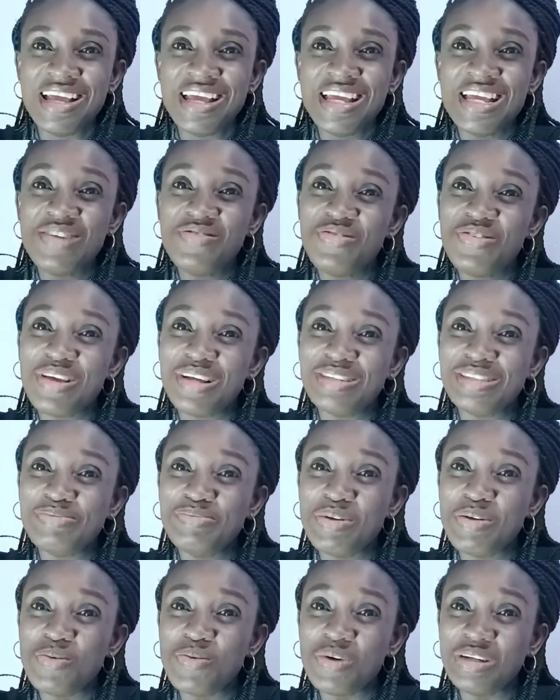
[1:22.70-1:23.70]
If you have
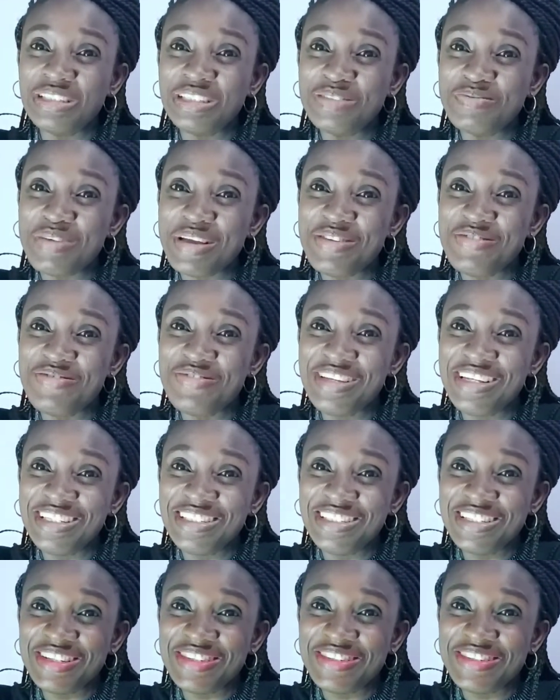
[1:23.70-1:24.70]
been watching my
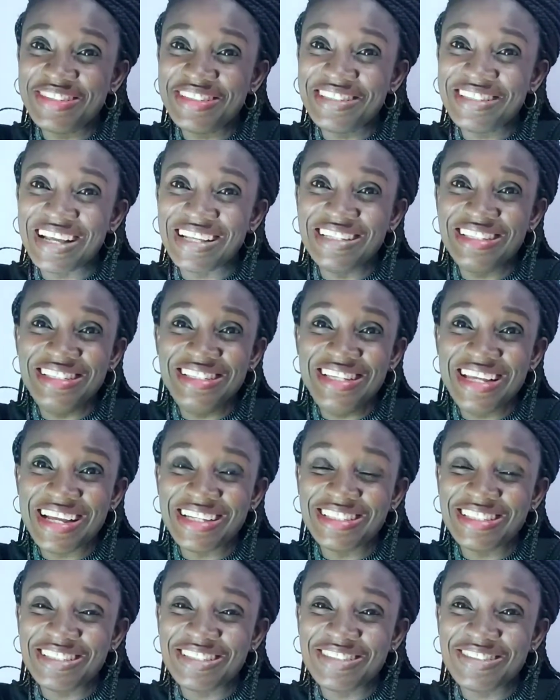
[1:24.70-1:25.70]
videos and
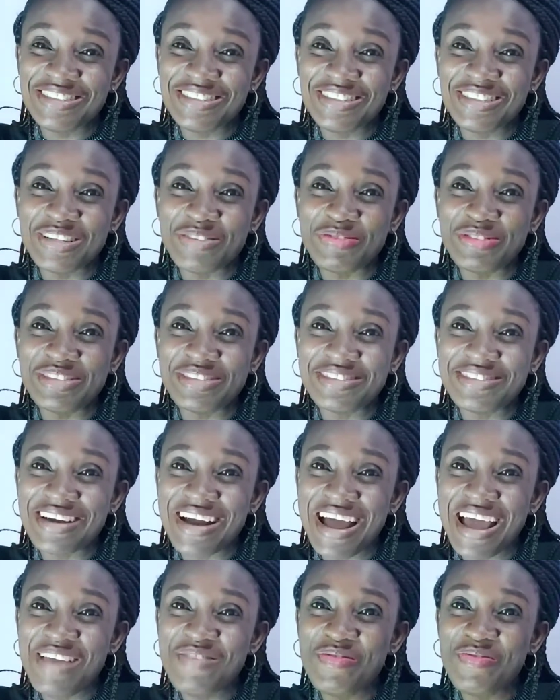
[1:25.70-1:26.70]
yet to
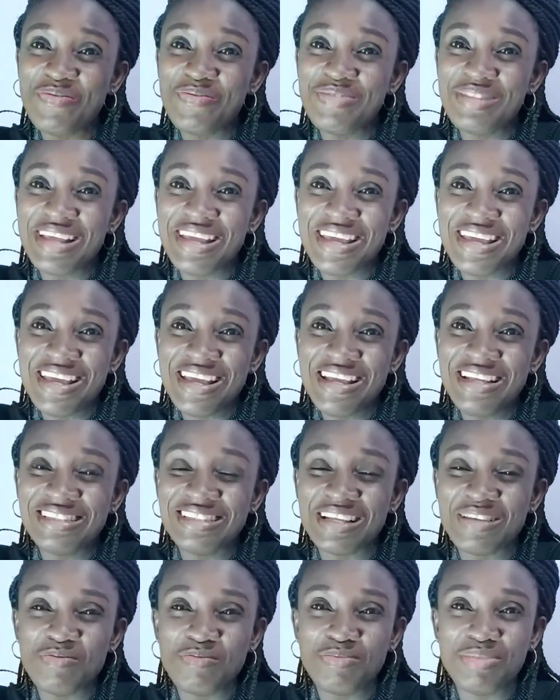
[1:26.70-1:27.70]
subscribe, please
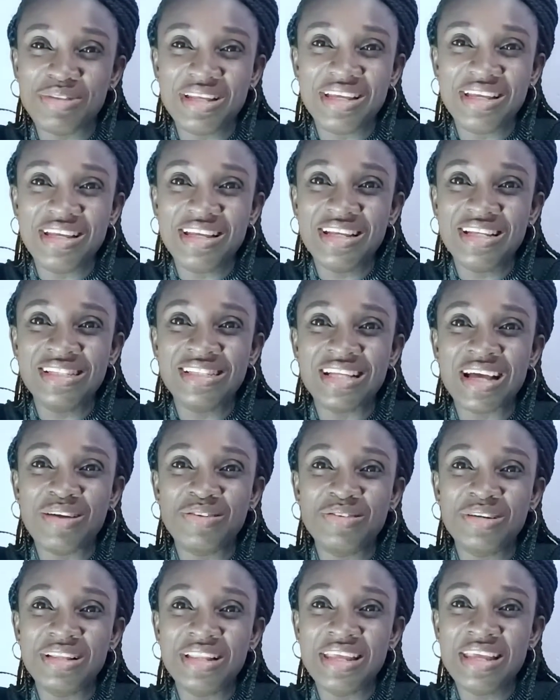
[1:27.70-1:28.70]
and please, I
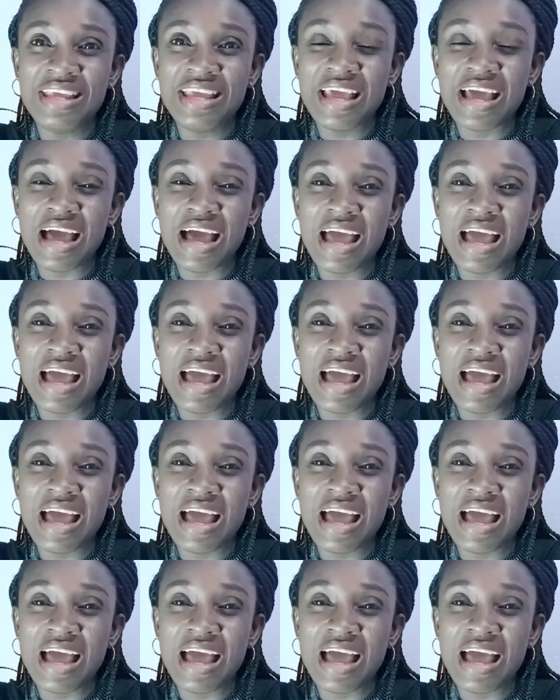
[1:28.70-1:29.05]
really